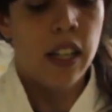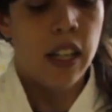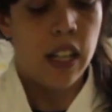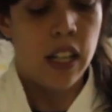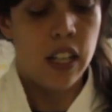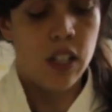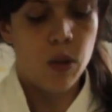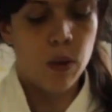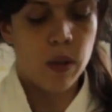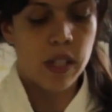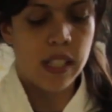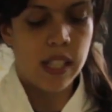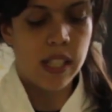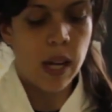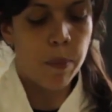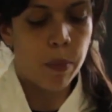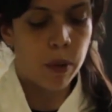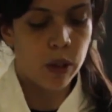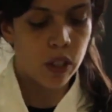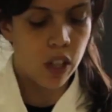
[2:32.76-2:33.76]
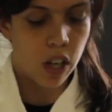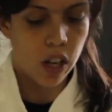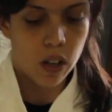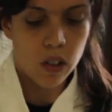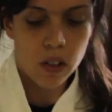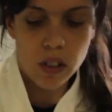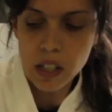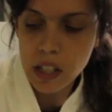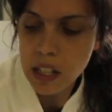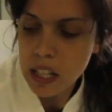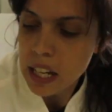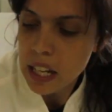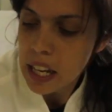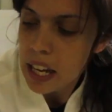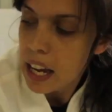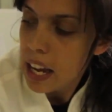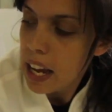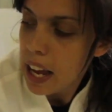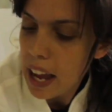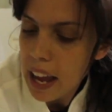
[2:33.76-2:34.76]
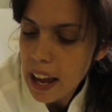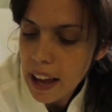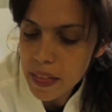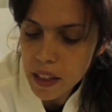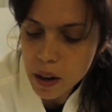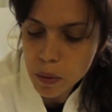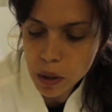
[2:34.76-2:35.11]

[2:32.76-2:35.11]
into a supple dough. And then